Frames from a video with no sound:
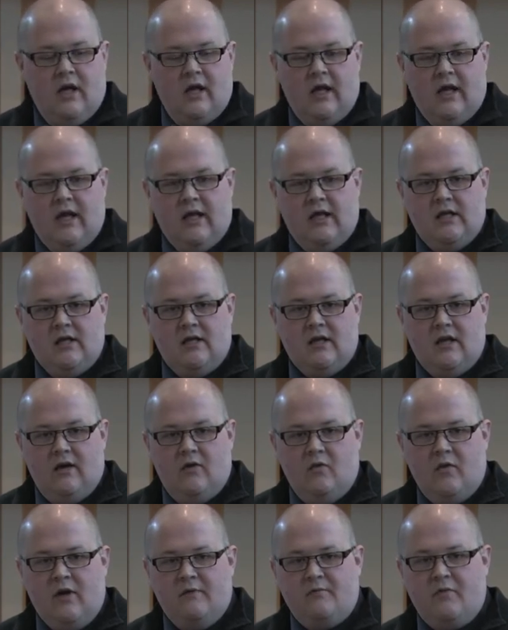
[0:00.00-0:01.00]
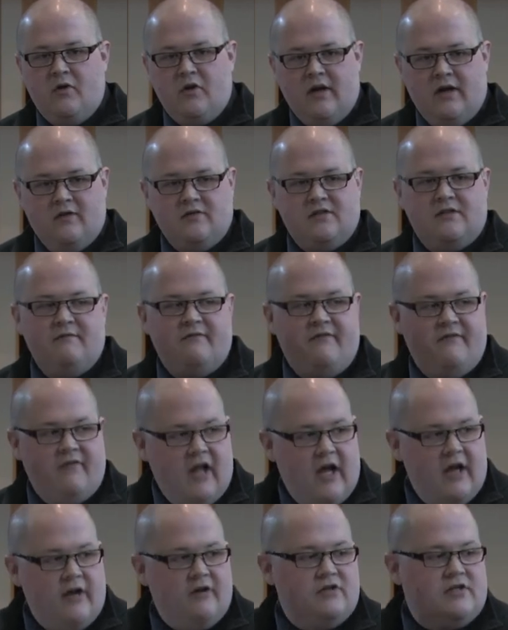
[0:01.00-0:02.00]
And we had put out some
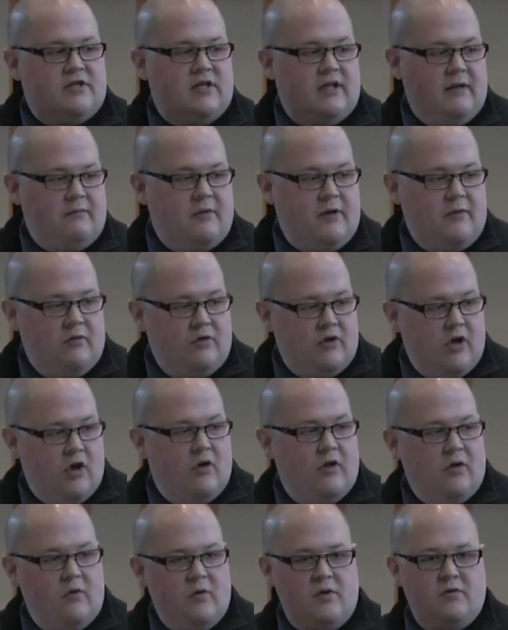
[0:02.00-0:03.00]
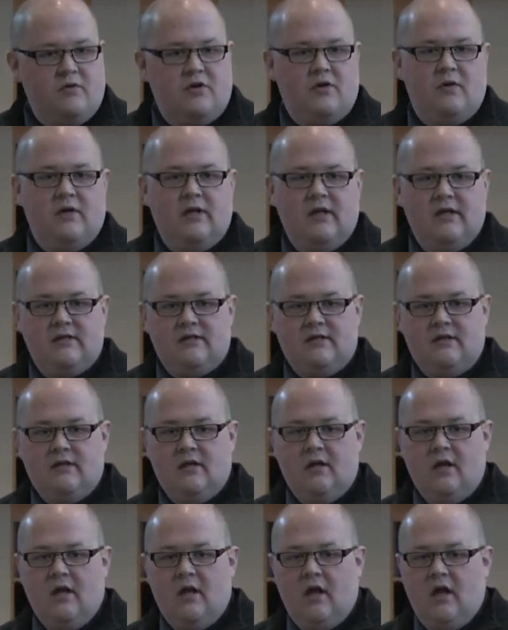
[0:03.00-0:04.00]
flyers to let people know that we were doing this.
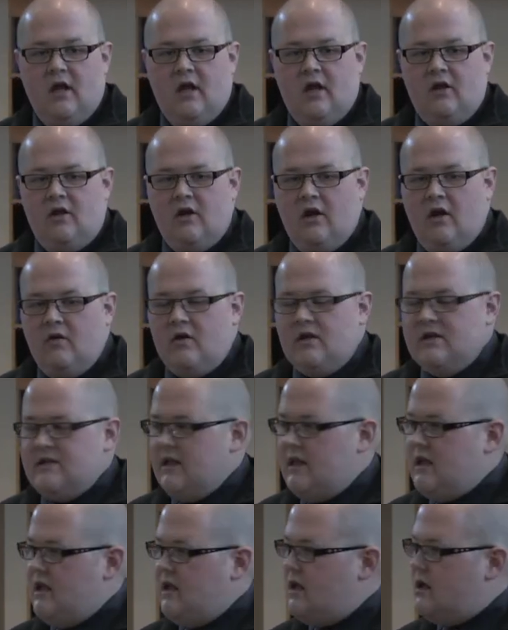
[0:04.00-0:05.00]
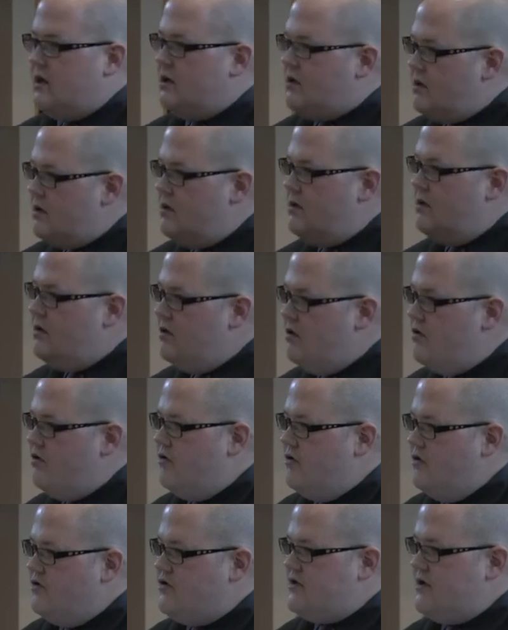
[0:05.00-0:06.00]
And, you know, because I think
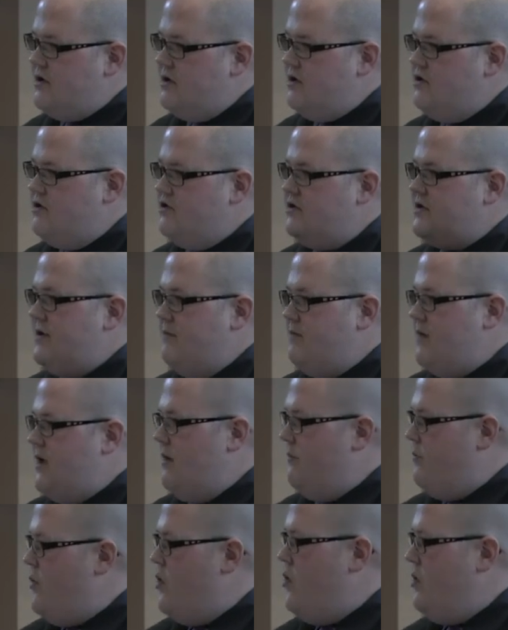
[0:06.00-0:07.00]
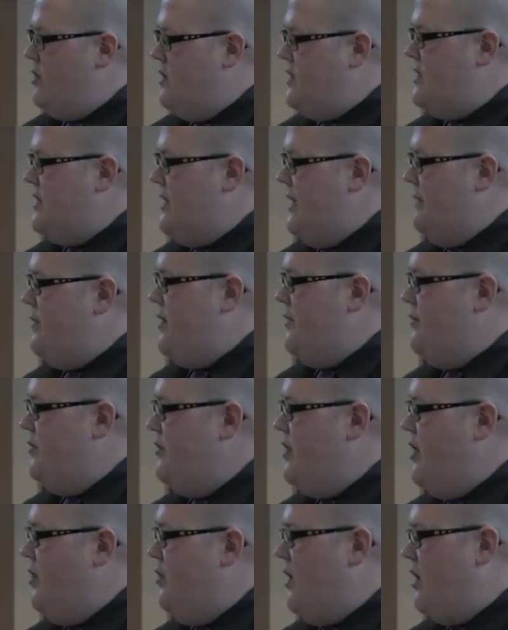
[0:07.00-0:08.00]
there's something important to let people
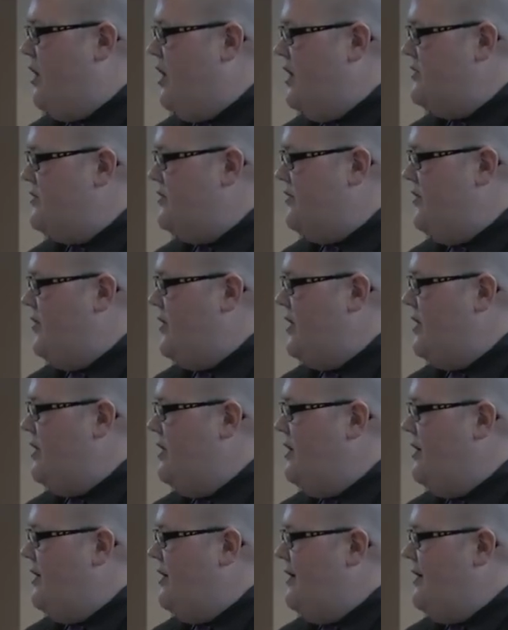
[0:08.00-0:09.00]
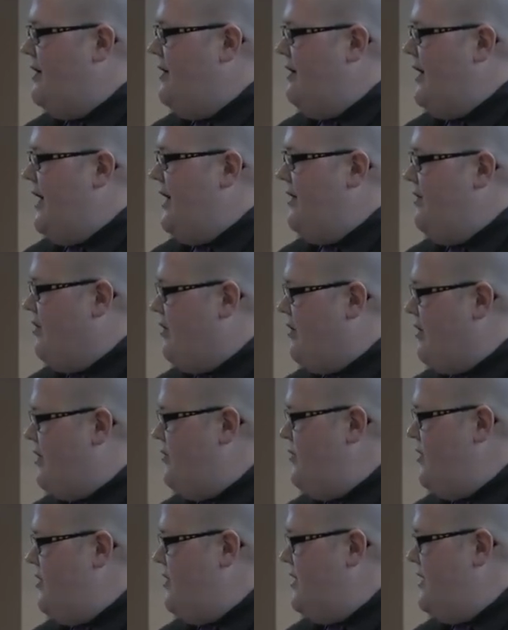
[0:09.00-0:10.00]
know what God's doing in their
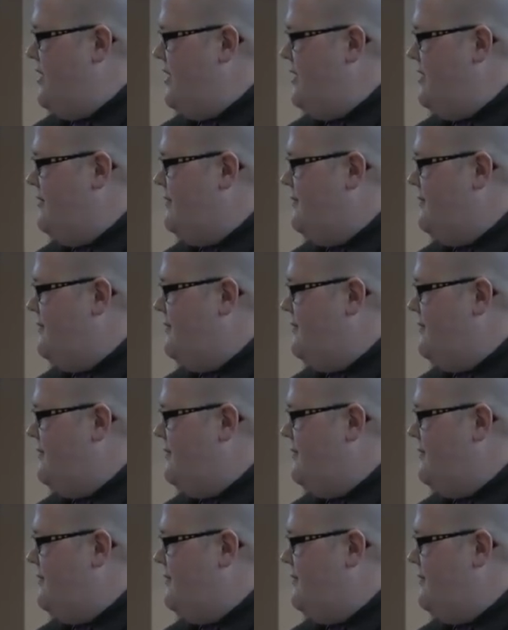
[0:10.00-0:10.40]
community.